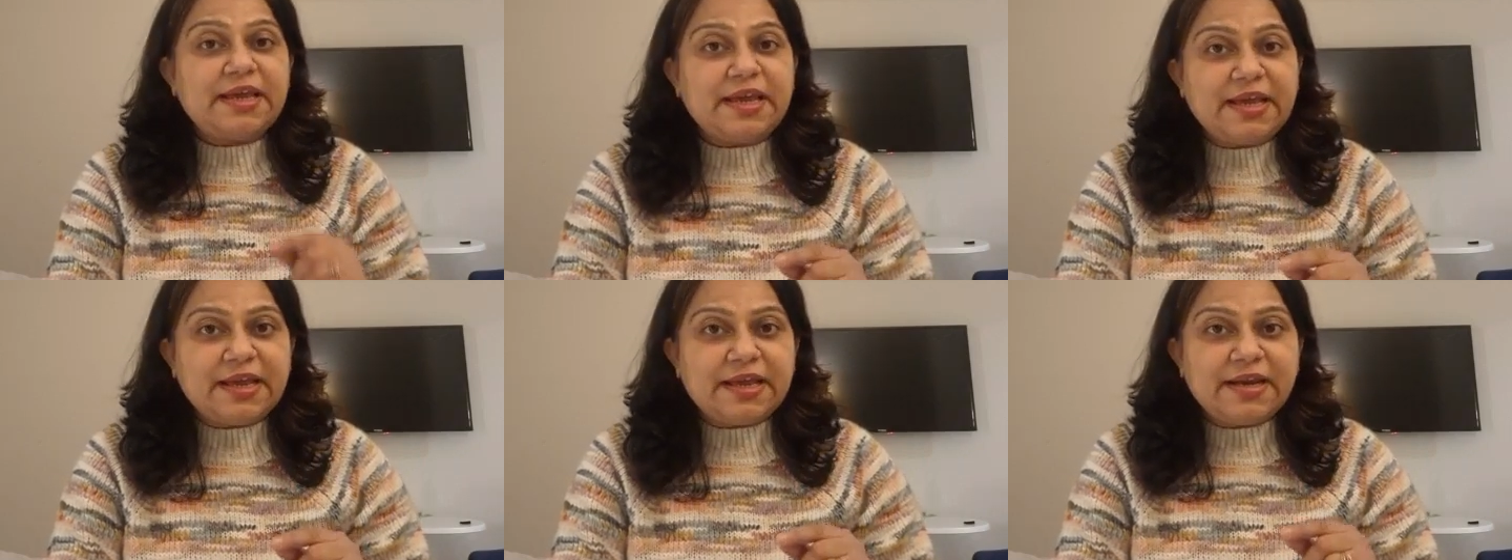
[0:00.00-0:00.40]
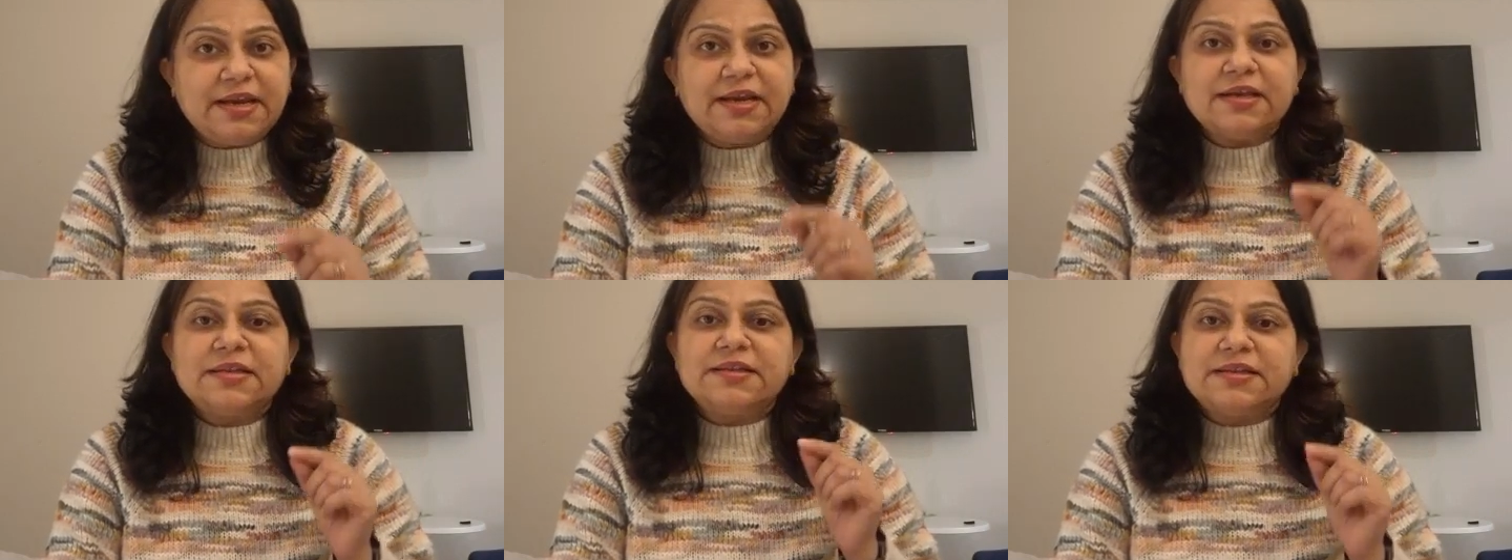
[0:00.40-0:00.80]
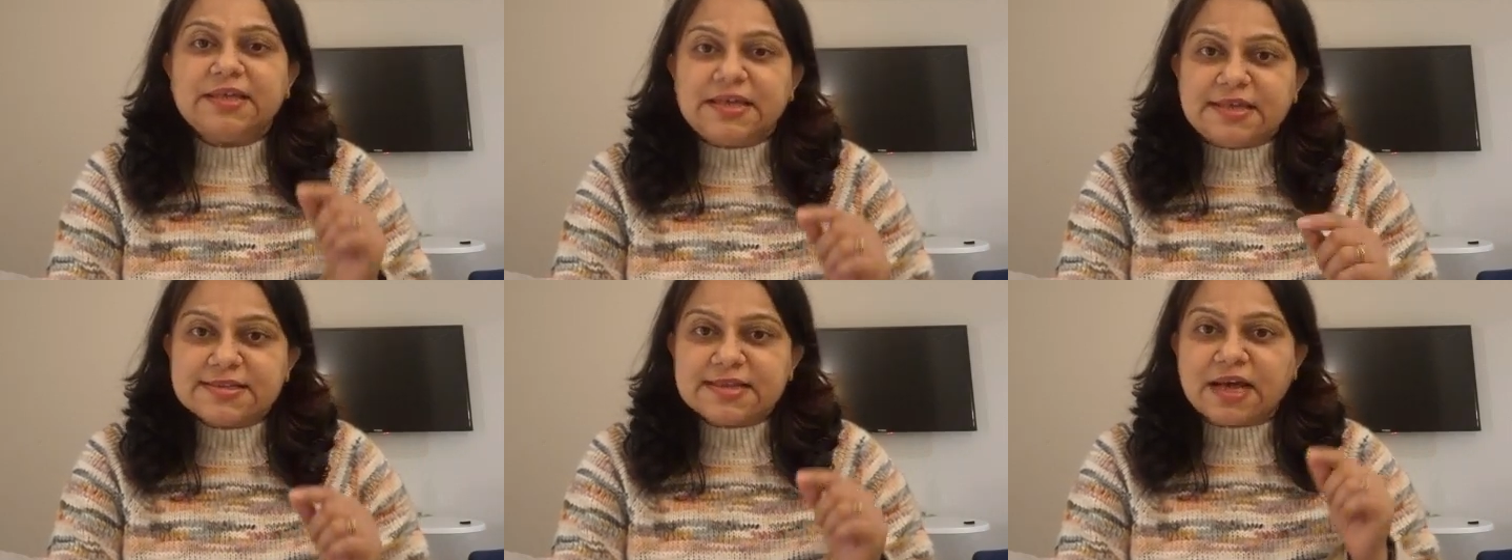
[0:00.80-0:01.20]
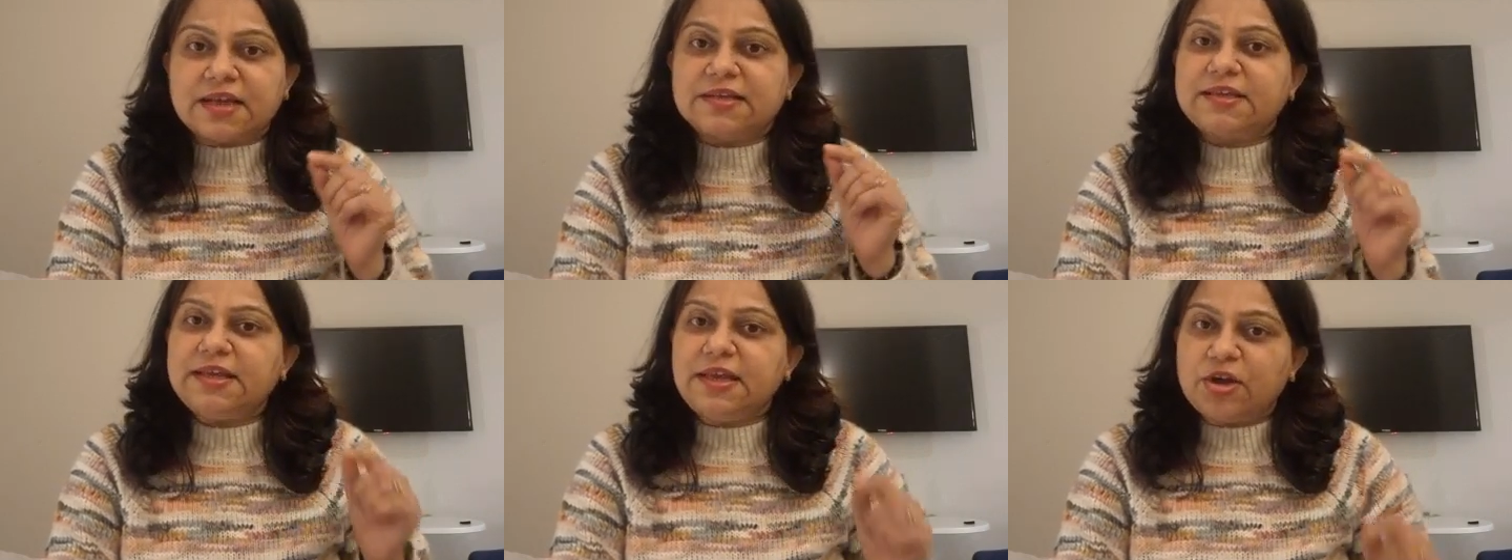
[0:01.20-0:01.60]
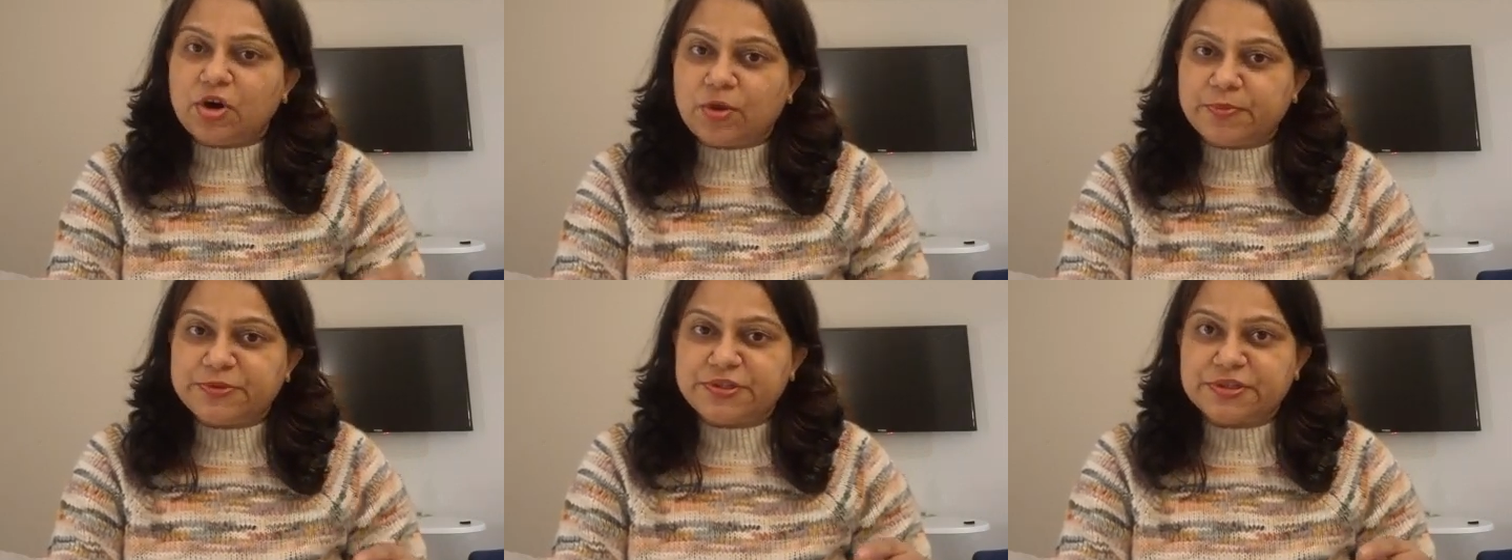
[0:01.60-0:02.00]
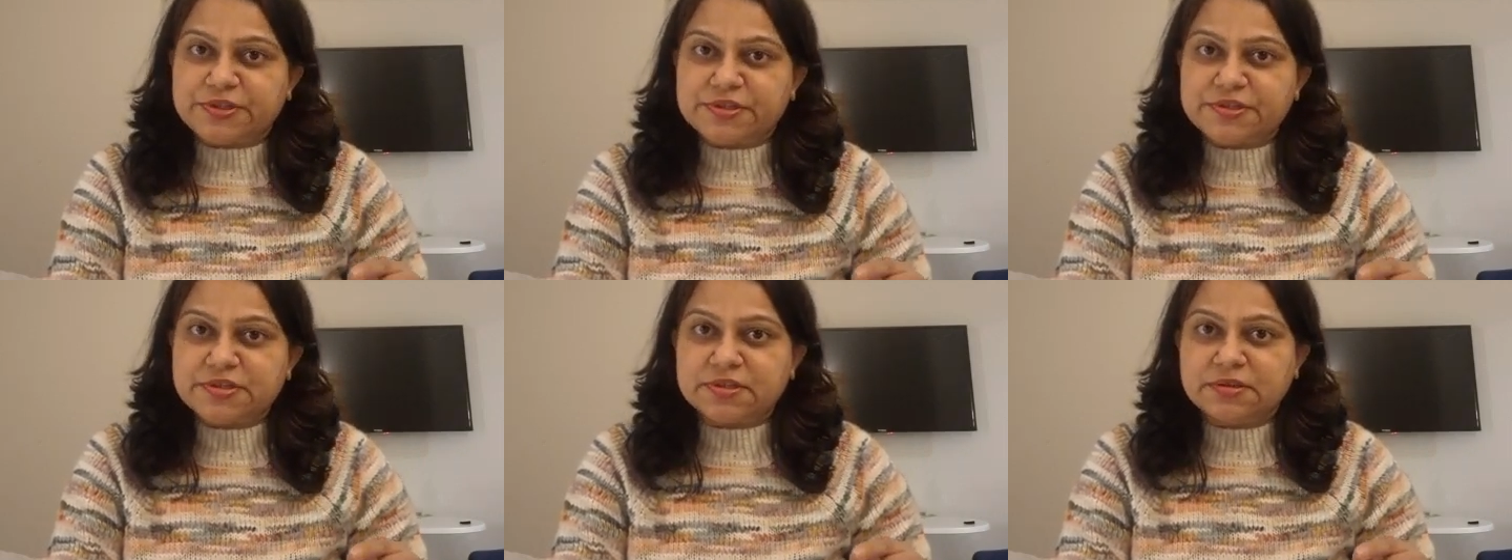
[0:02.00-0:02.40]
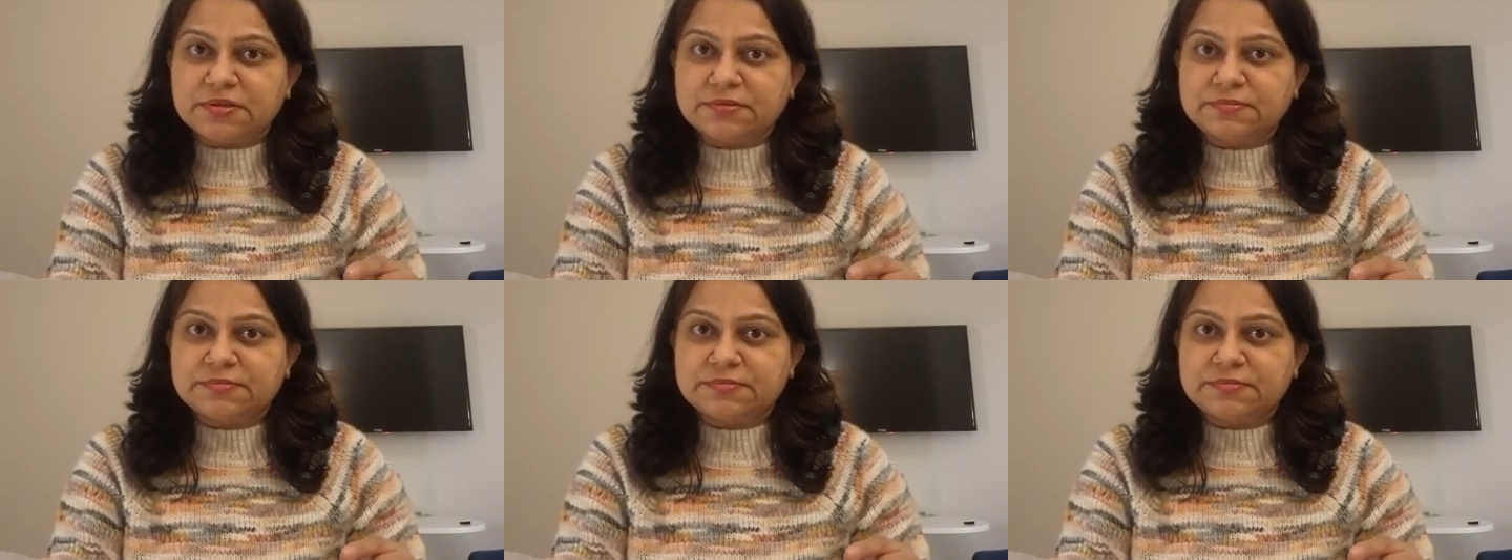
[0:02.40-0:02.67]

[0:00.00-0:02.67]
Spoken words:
And these are the options.